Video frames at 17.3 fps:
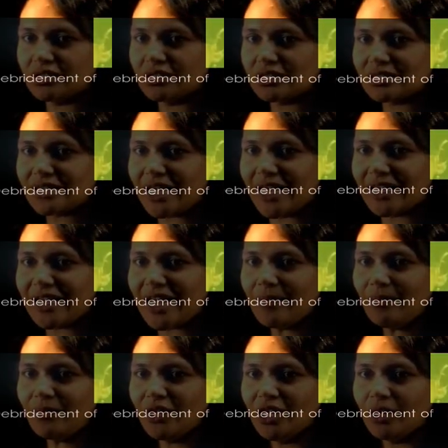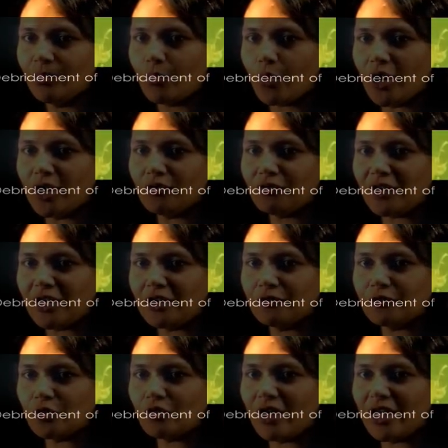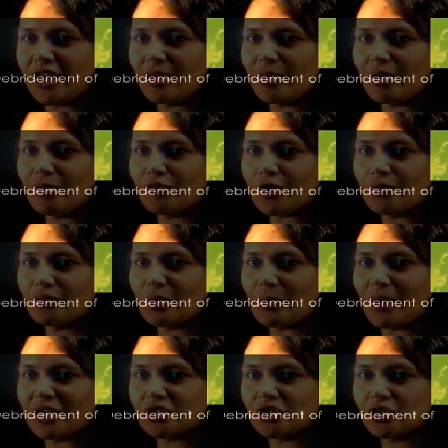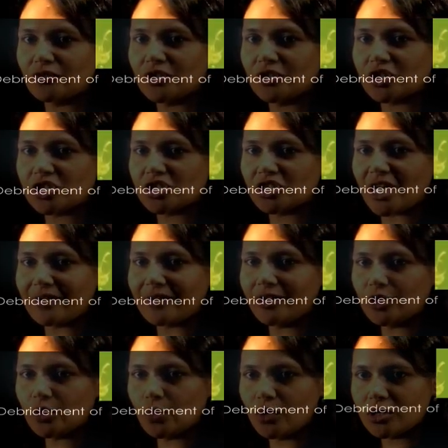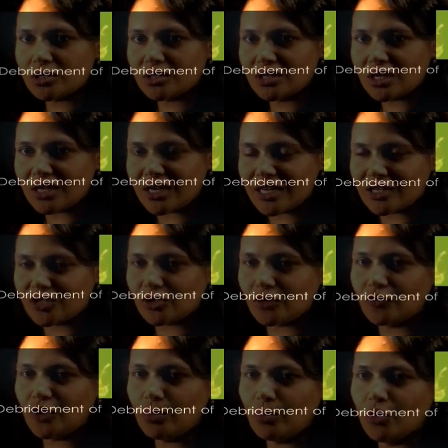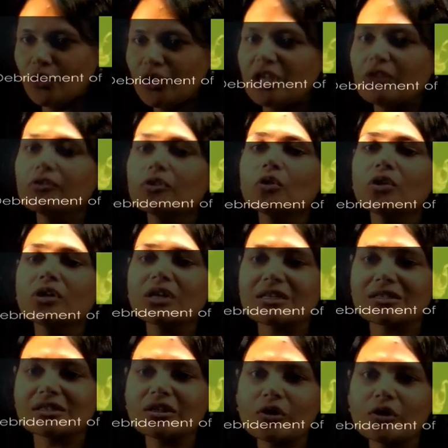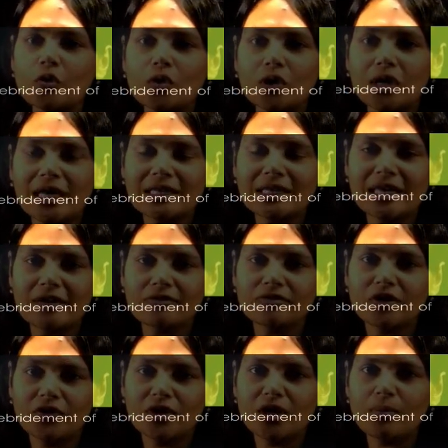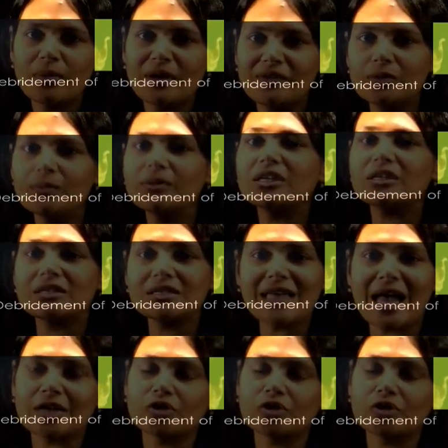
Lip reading: in this diagram, 0.5 to 1 mm from the margin of the gingiva towards the crest of the bone. Even though it doesn't look like they have given a bevel, but it is